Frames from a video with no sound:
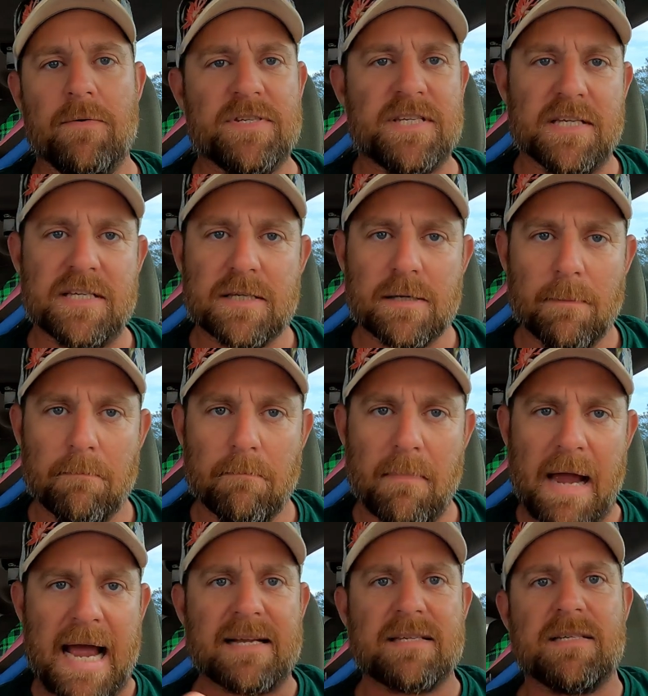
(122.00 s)
there was this
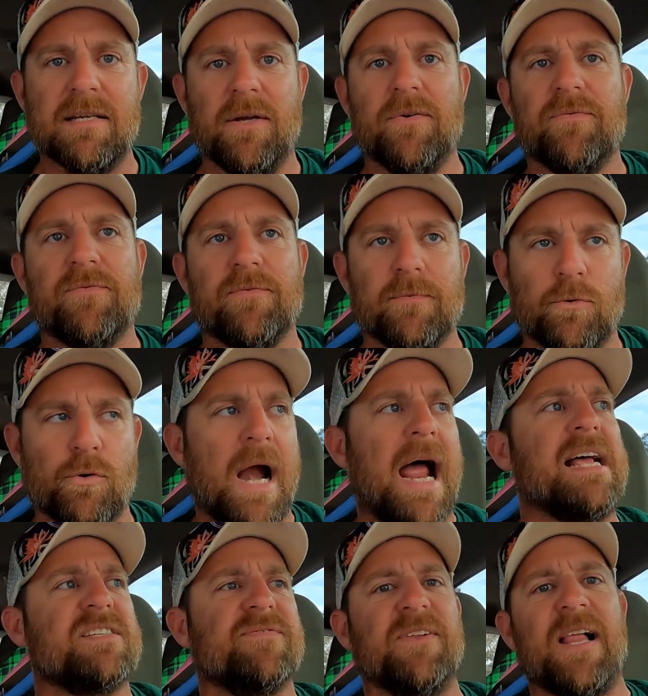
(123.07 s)
massive
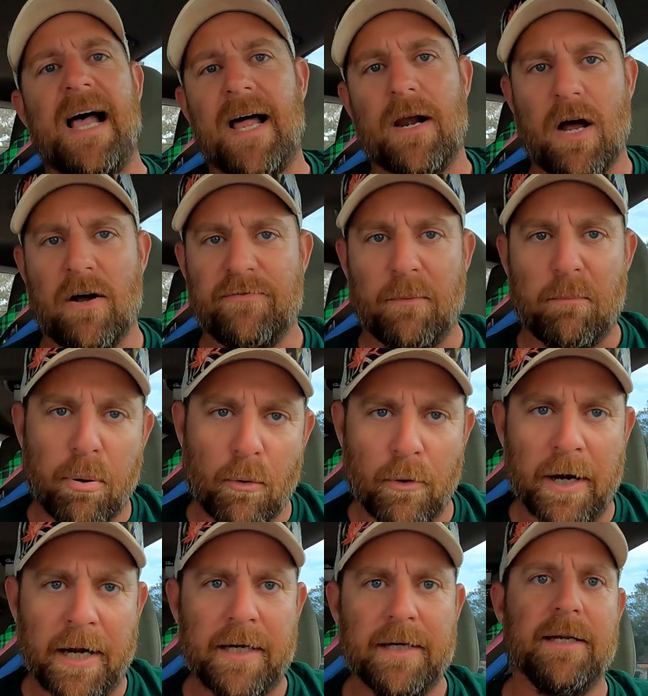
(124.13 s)
grass flat off a
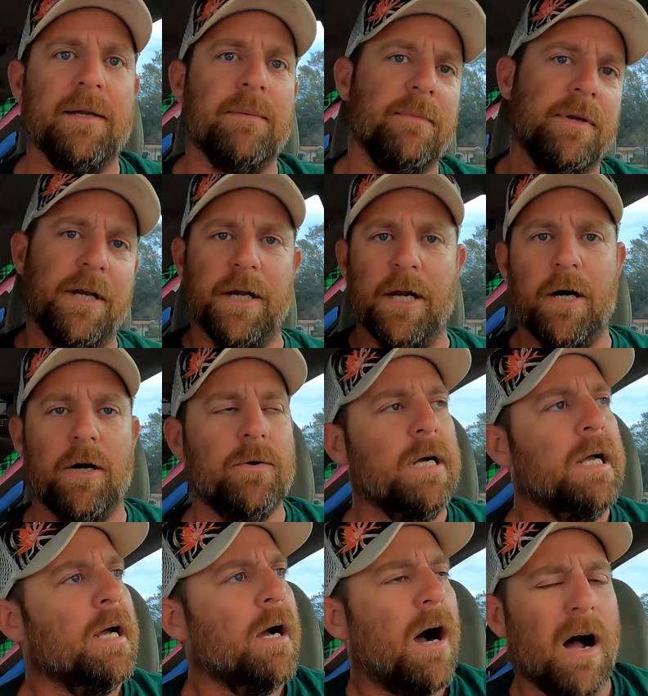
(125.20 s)
point and, you know,
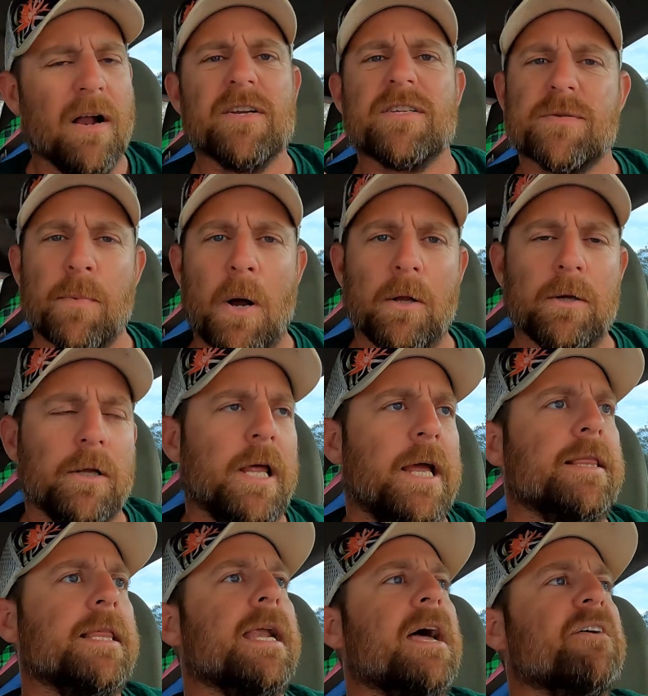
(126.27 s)
on a smaller
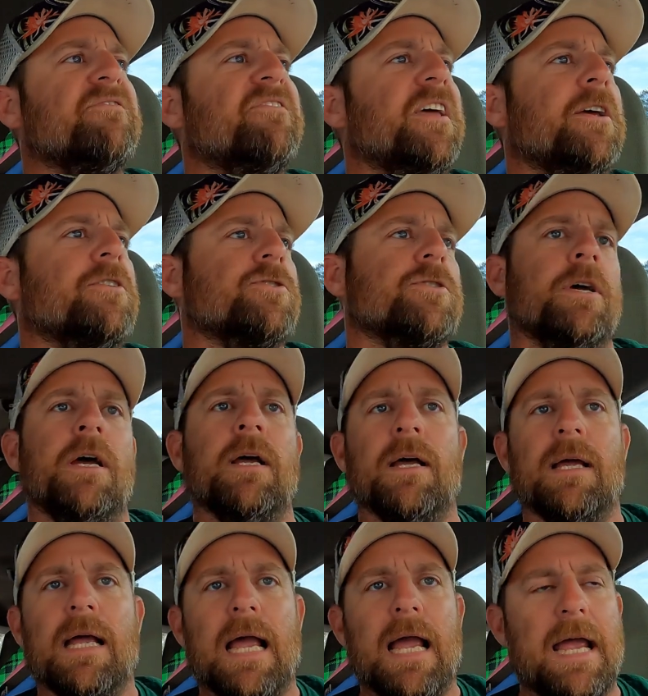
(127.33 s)
lake that I fish.
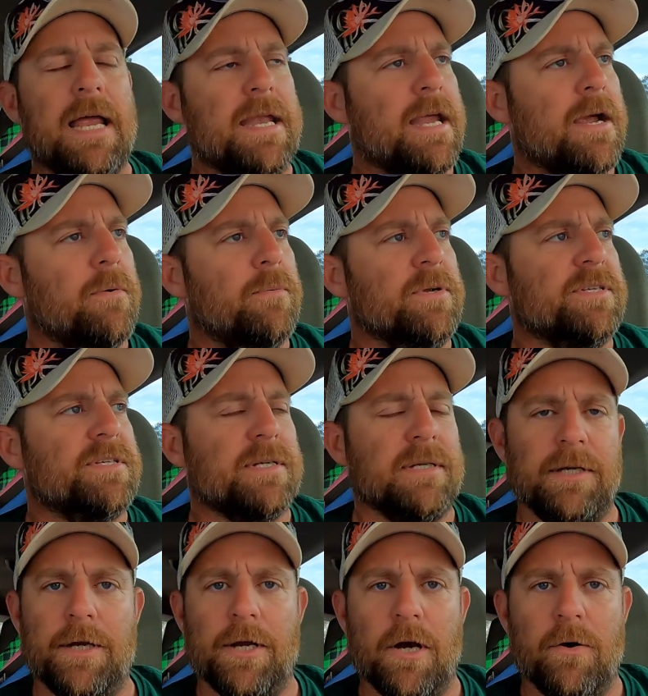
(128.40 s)
And there was,
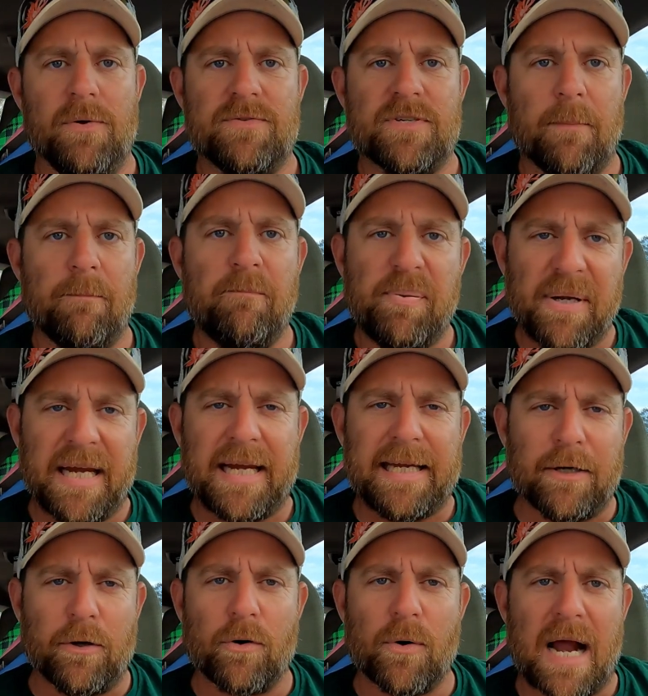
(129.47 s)
you know, it was a big
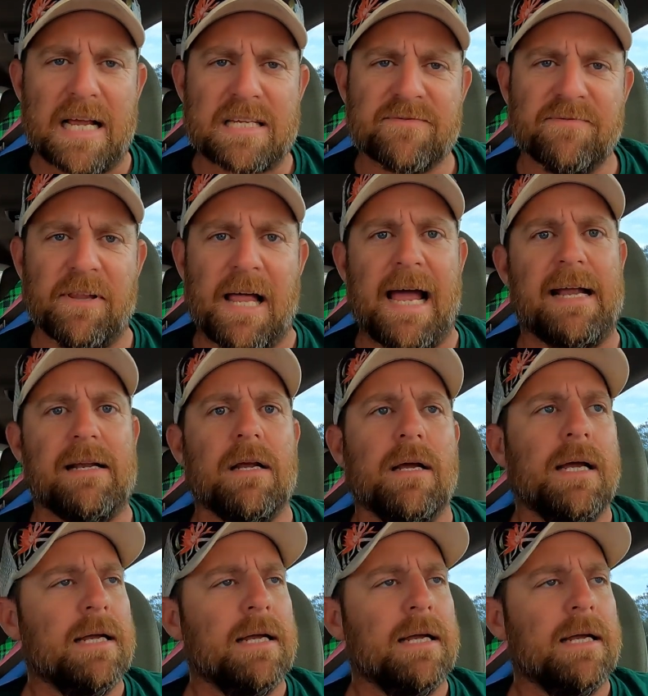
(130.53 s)
eelgrass flat,